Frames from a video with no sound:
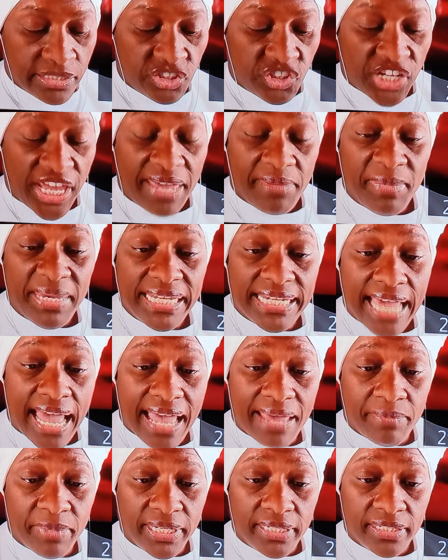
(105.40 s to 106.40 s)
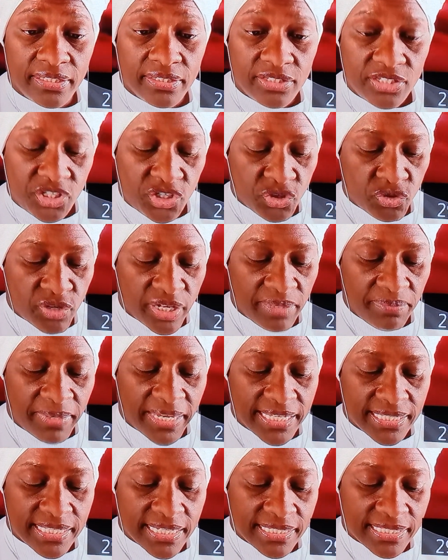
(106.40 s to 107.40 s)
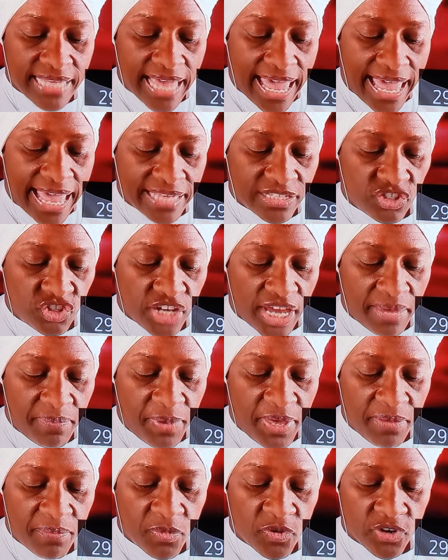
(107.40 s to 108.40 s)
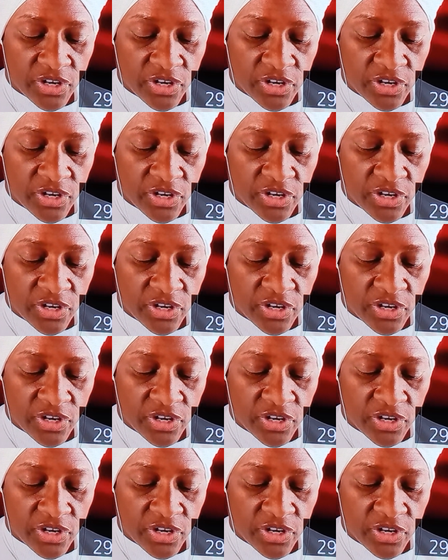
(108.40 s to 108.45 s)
Jamie Dimon, doing business as J.P.